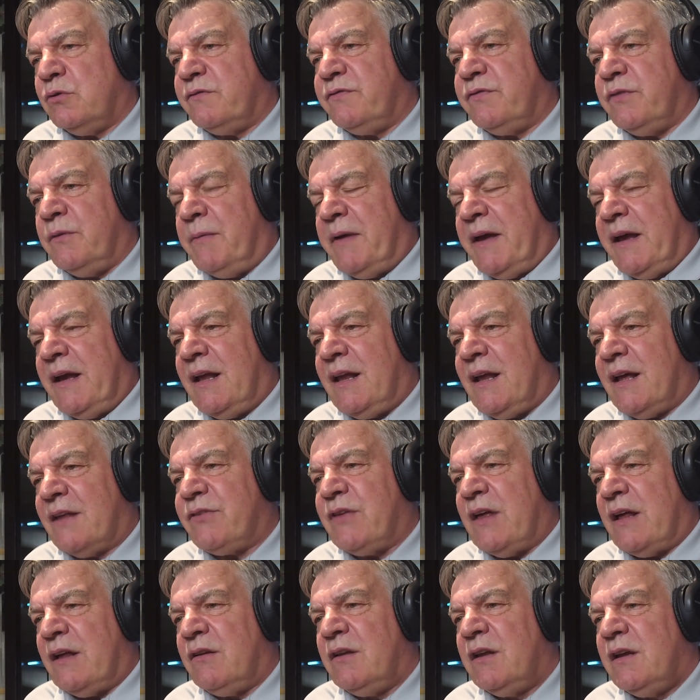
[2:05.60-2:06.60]
for me. And
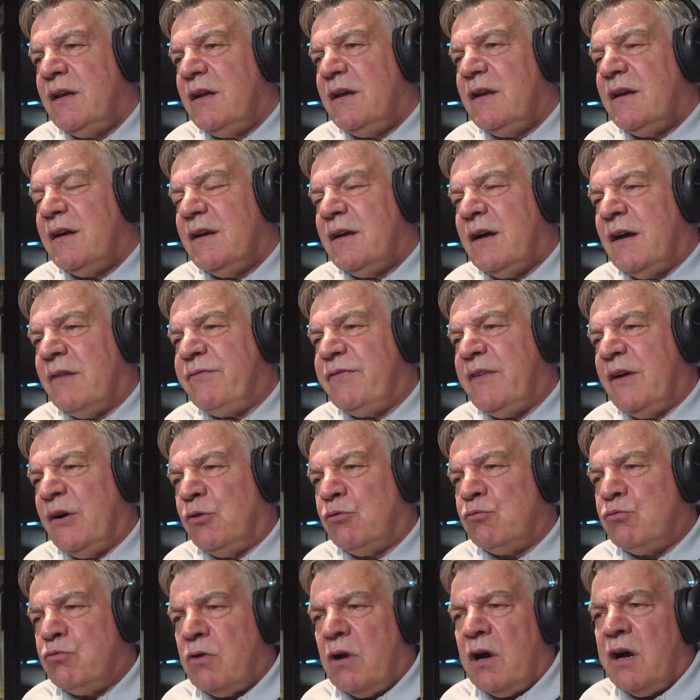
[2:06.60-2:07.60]
I
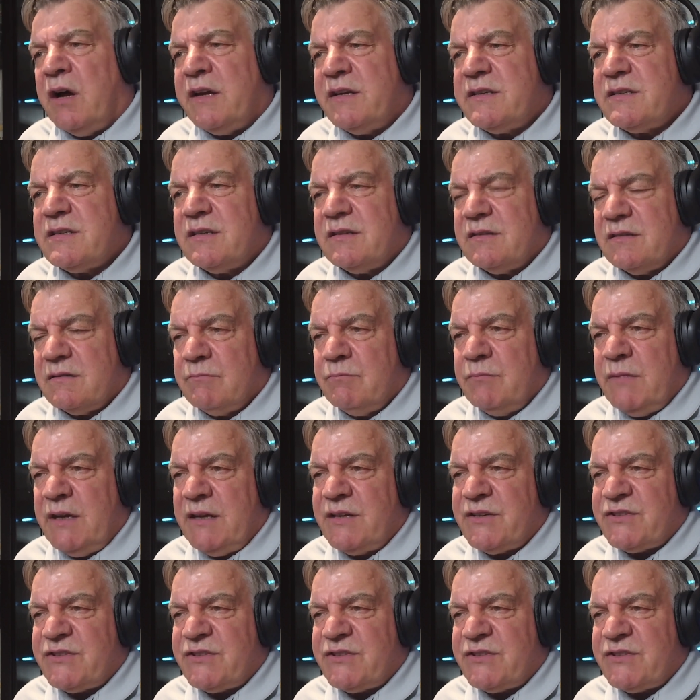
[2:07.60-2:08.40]
felt right. Me and